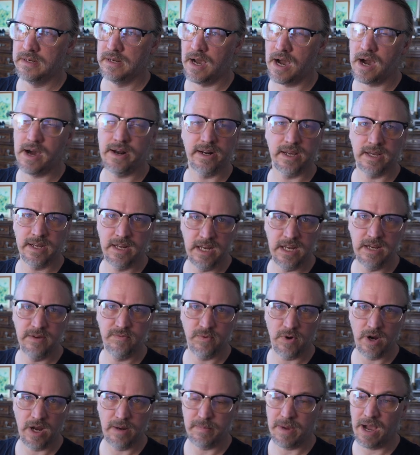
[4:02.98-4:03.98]
on a
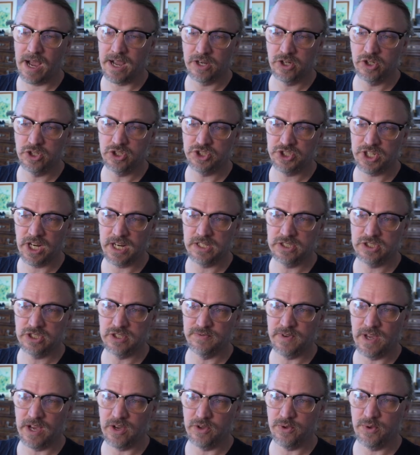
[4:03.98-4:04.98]
keyframe. I could change the
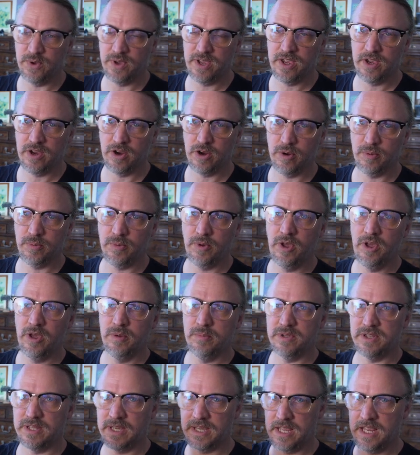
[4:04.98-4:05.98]
value here,
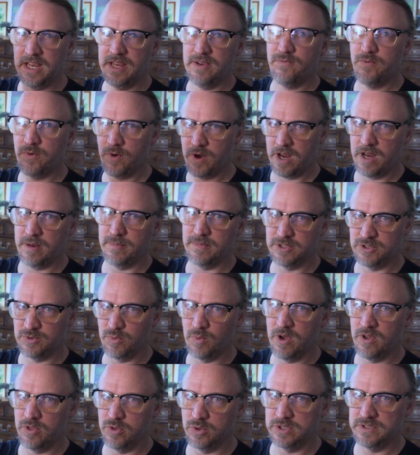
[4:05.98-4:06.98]
but the keyframe is
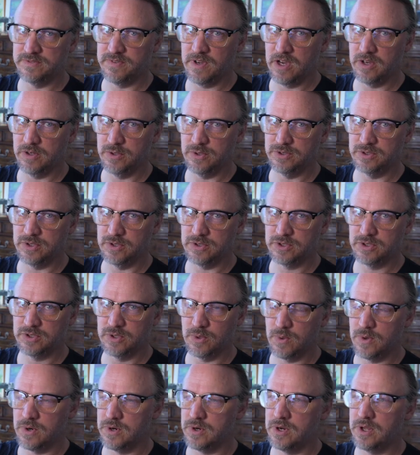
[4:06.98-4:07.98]
where those values are
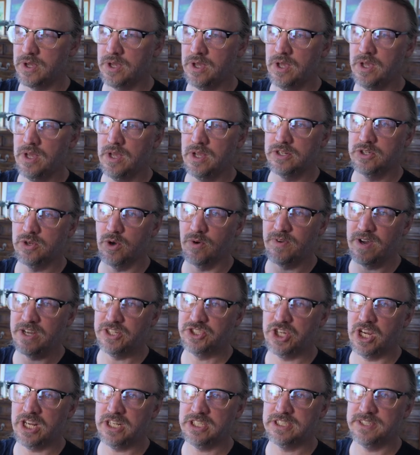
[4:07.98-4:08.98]
stored. So if I
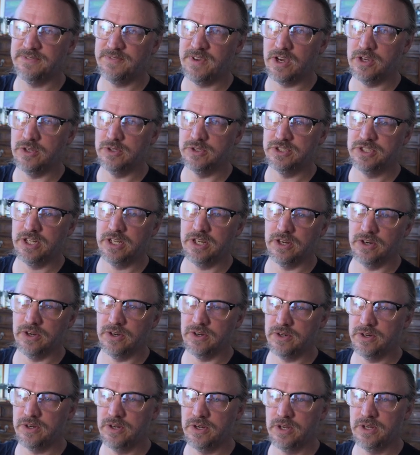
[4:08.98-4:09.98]
change the values
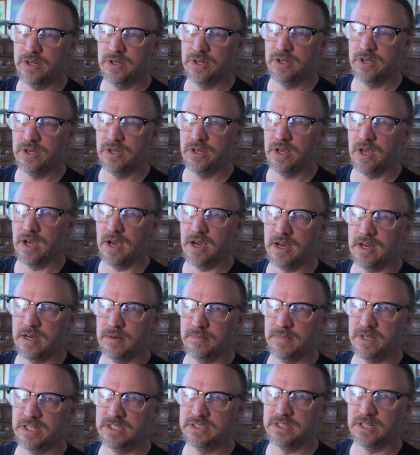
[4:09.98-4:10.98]
here,
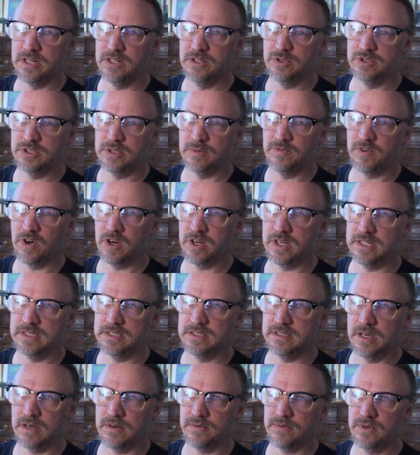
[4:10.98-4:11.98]
it's going to do some funky
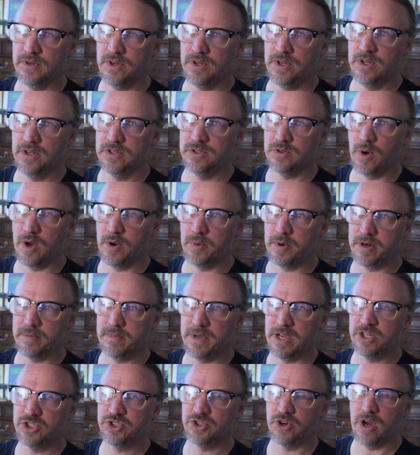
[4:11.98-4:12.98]
stuff. So I want to
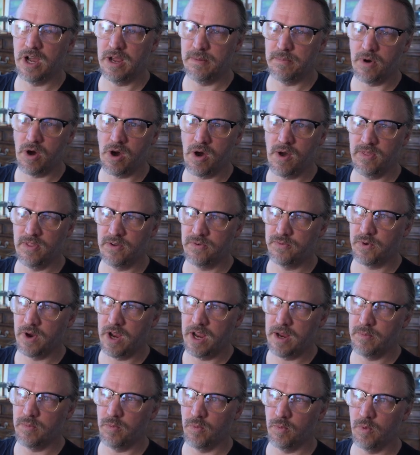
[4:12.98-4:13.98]
make sure I'm on the
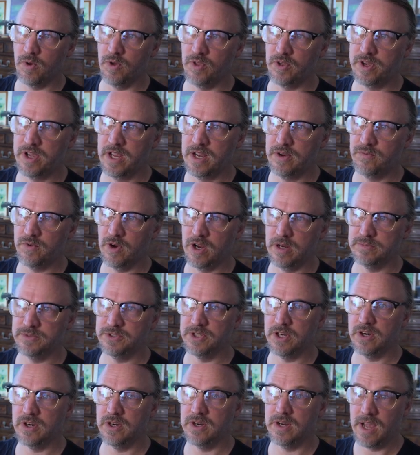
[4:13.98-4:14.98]
frame where the keyframes
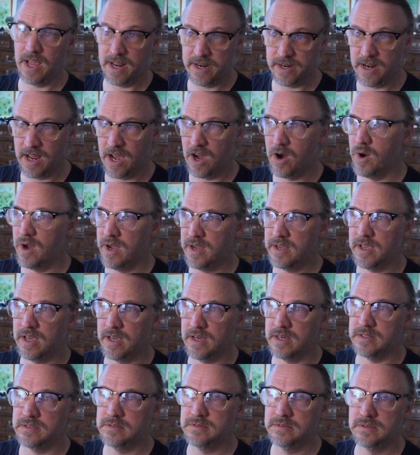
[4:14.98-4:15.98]
are, and now I
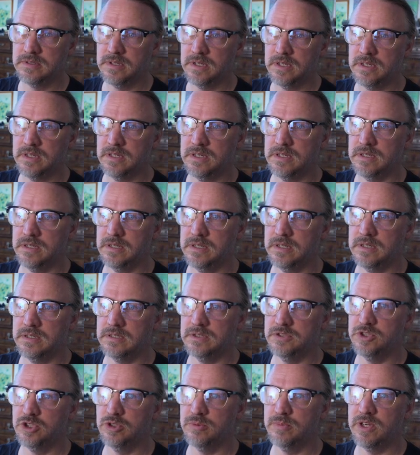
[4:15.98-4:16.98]
can indeed
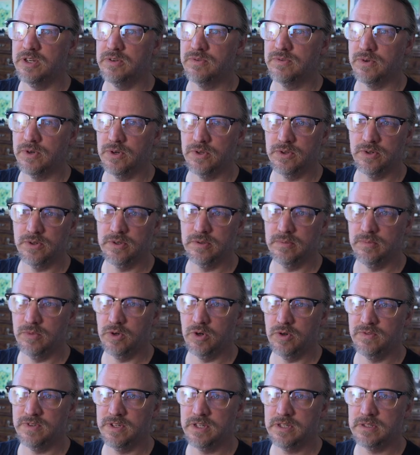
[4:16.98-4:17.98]
zoom in further and
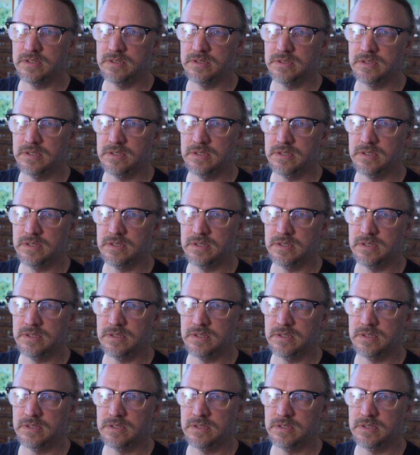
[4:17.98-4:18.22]
move it